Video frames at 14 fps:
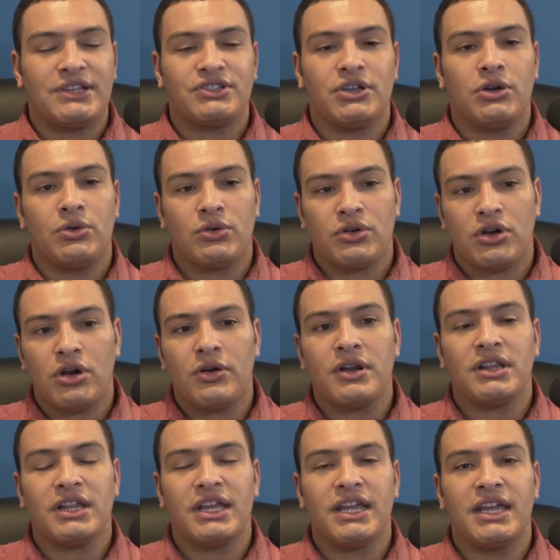So
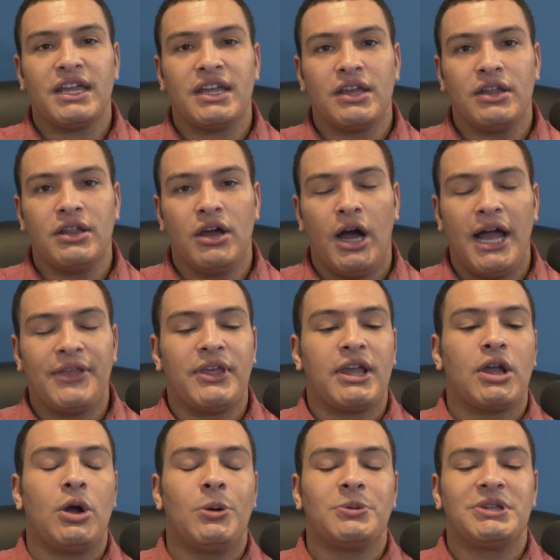currently, I think
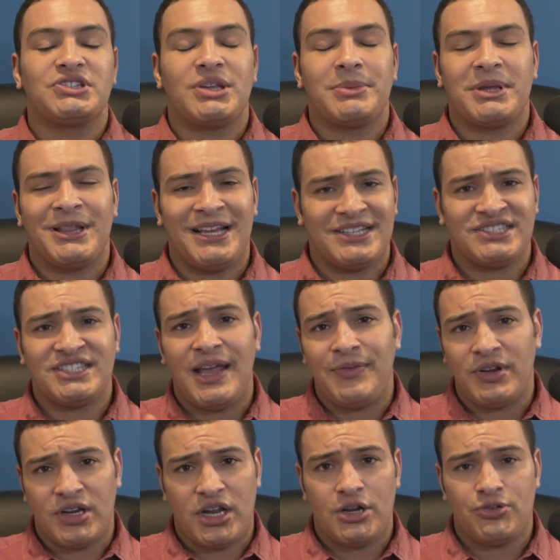only something like
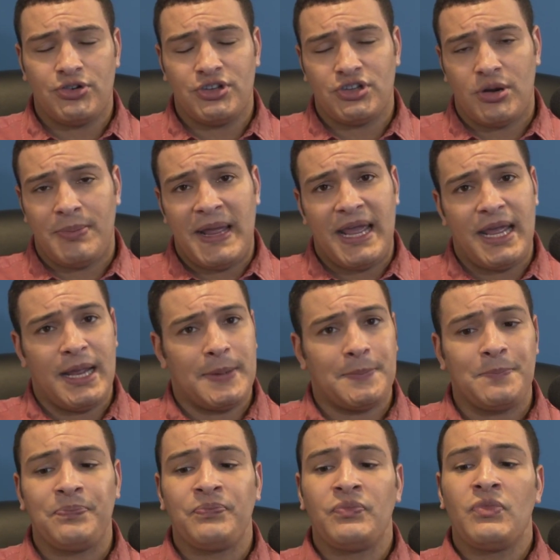7 countries are paying
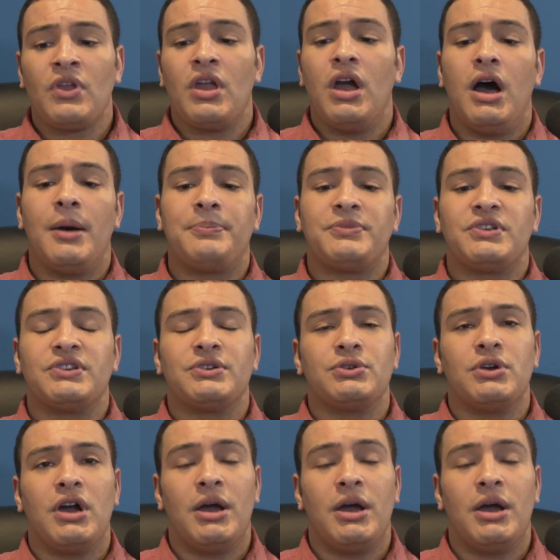their